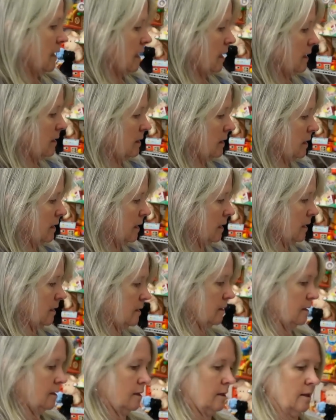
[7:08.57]
and
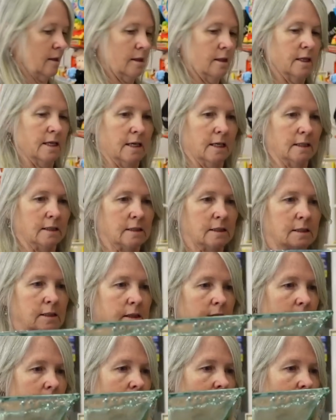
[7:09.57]
then this.